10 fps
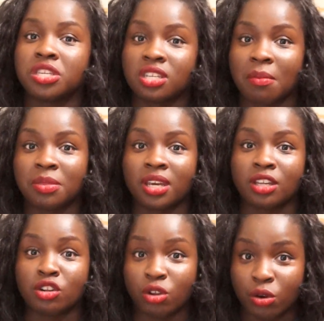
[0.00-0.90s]
something
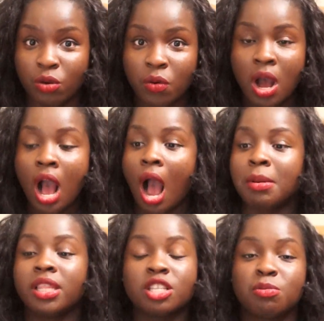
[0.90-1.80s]
new. I mean,
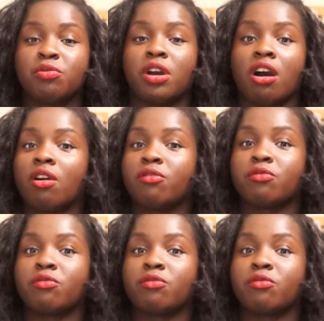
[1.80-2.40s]
let's be real.